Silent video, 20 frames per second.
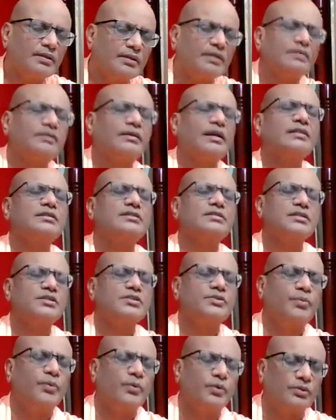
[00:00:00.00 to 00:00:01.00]
It
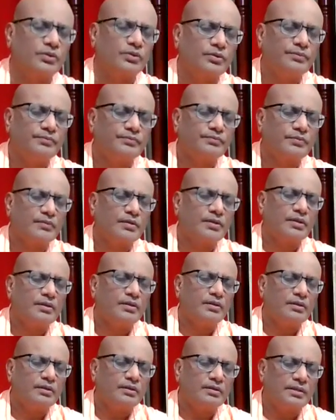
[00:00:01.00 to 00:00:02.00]
transcends both.
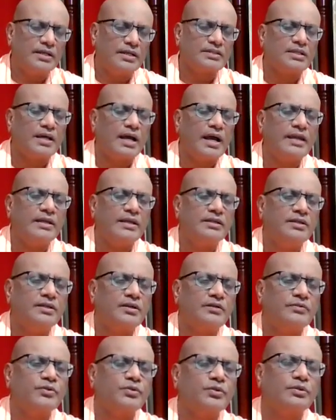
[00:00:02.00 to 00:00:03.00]
That's the
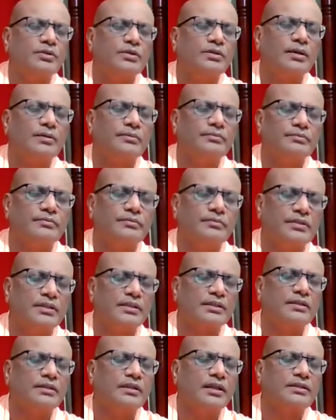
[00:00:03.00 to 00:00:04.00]
idea of Shuddham,
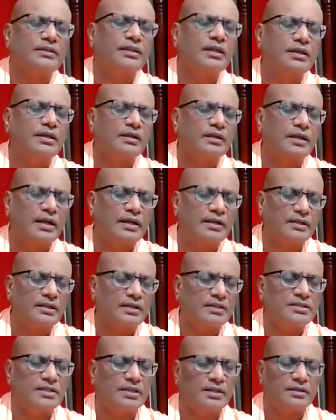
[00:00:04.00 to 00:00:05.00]
that nothing can
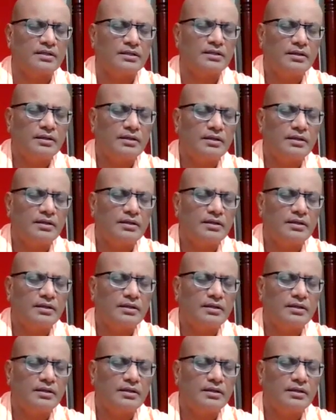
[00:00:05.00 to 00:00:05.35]
touch it.